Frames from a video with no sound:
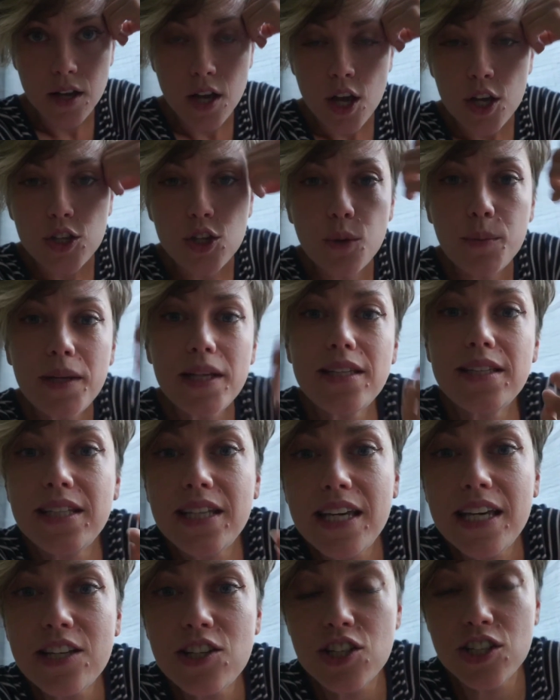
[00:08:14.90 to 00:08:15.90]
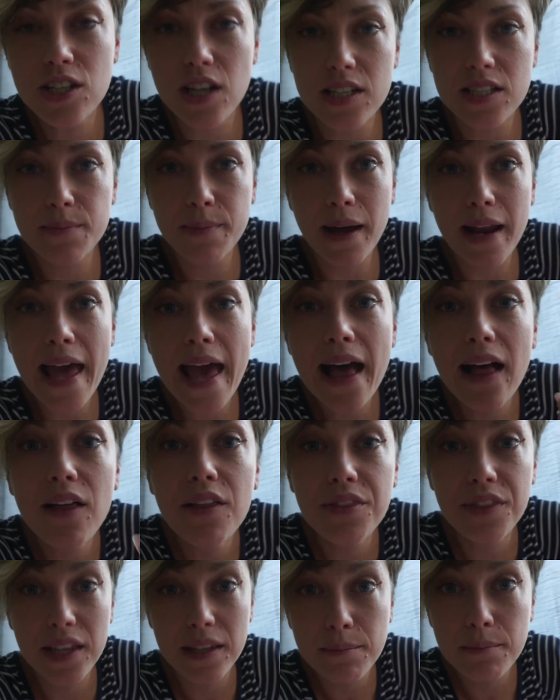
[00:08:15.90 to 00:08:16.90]
Nobody teaches us about
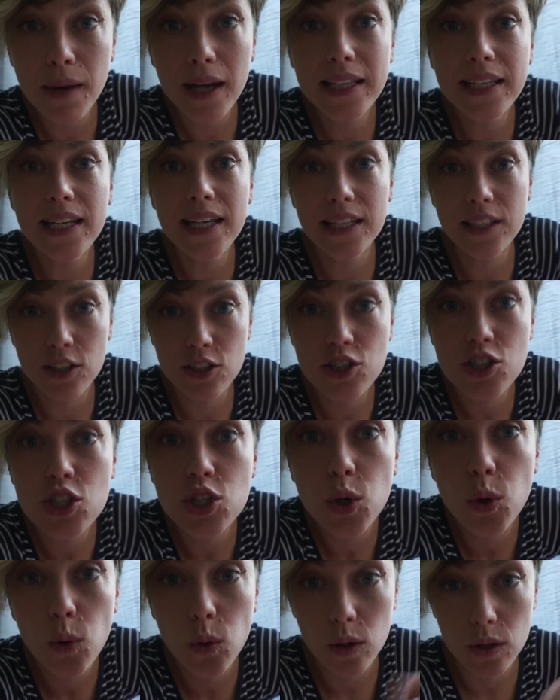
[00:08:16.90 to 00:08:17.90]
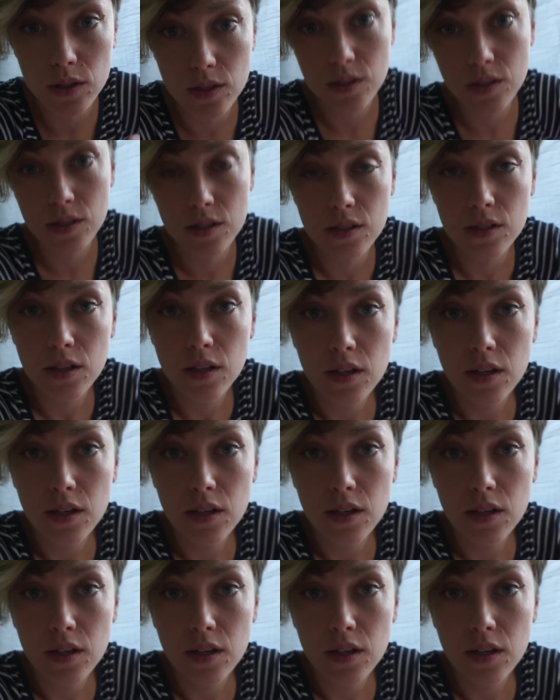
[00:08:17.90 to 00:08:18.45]
health and money in our schools.